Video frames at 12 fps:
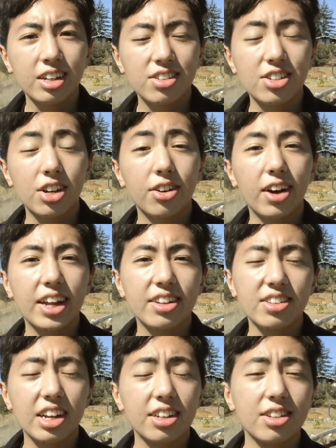So I
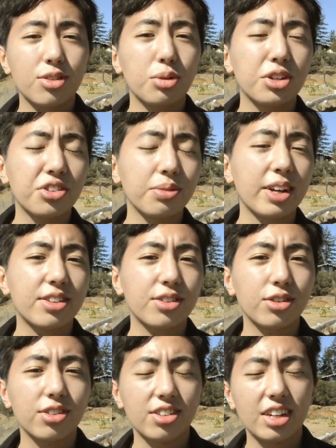decided to switch to my
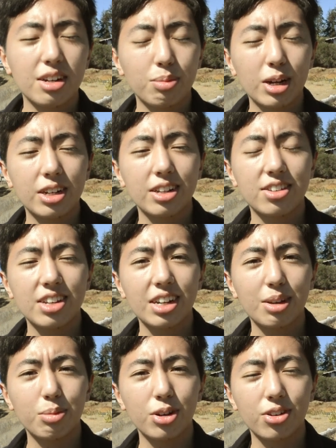school's independent
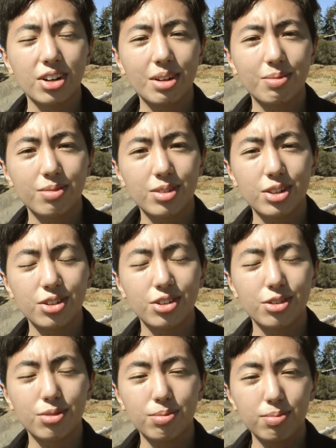study program
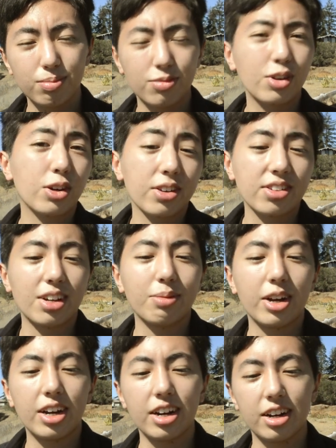to focus on
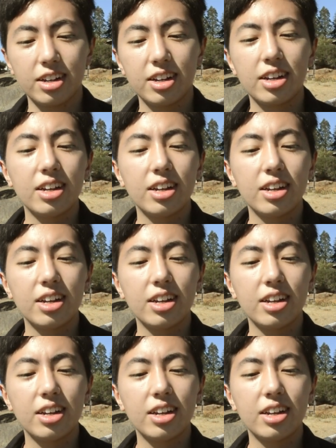my art.